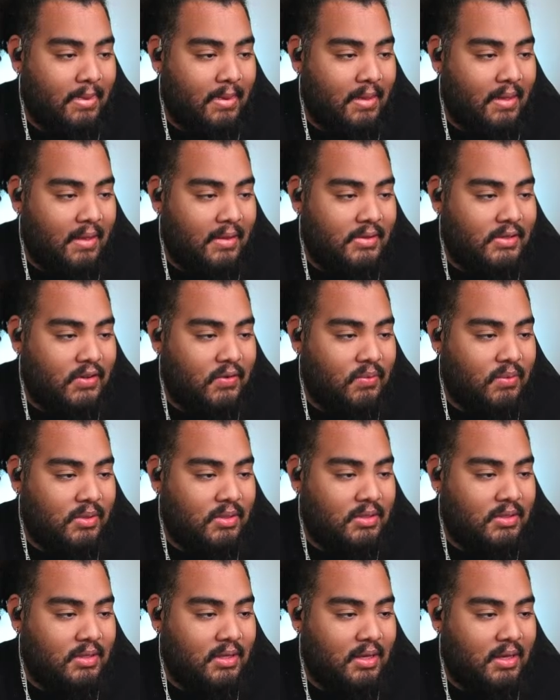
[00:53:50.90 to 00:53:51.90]
As everyone's
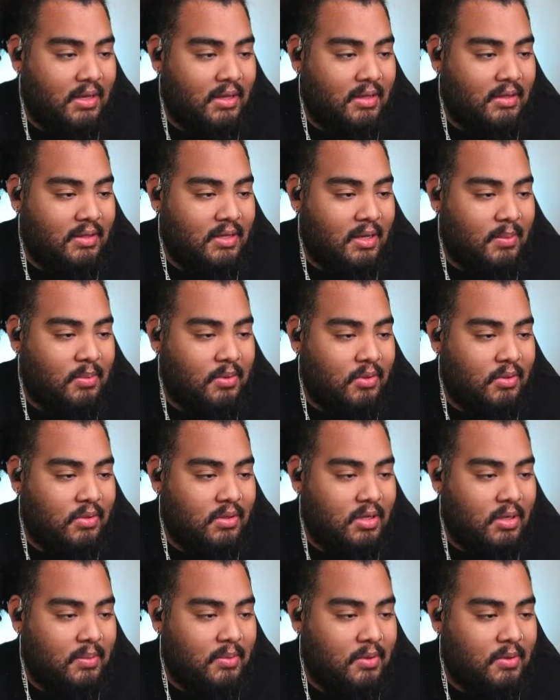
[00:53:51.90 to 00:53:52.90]
saying,
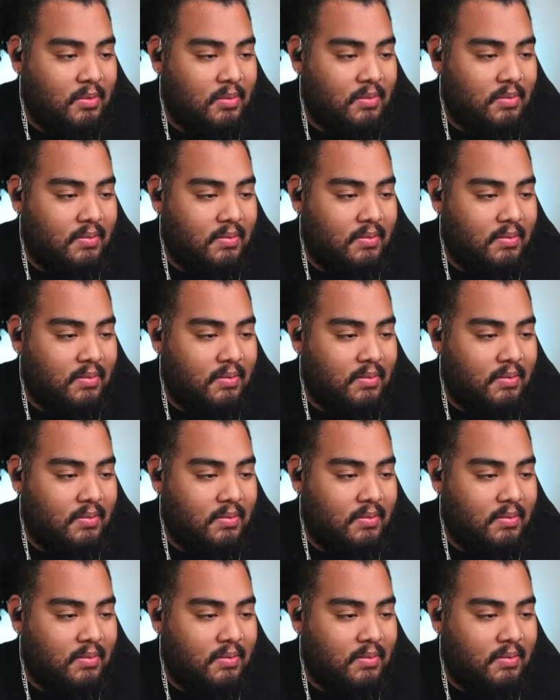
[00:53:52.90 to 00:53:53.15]
WW.